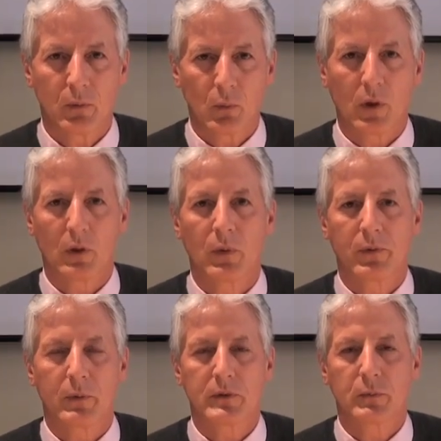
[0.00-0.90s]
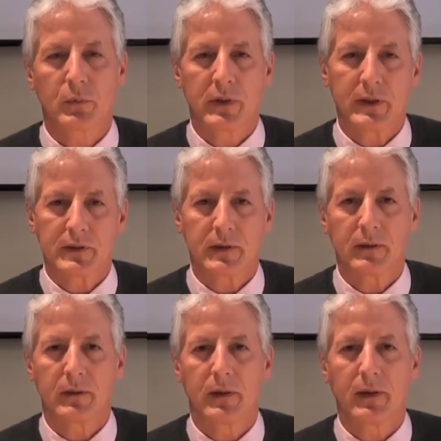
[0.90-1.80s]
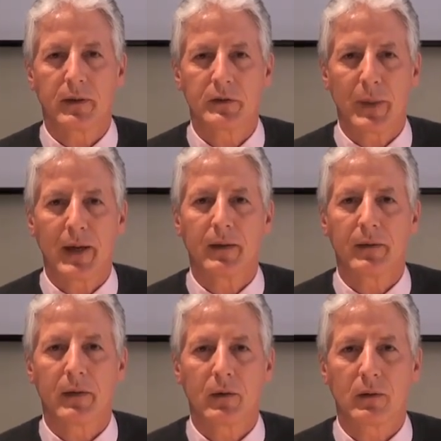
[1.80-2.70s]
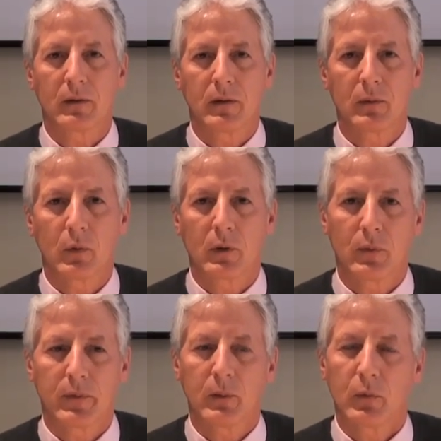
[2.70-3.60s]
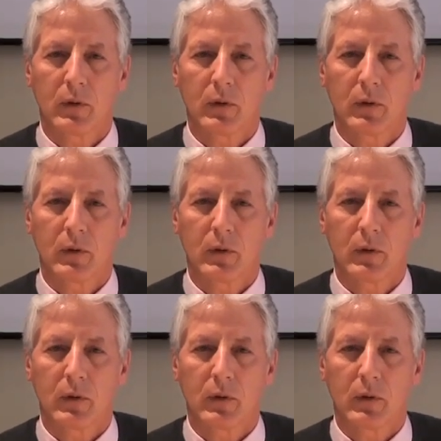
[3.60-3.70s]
work with Original Marines and expand our work with them.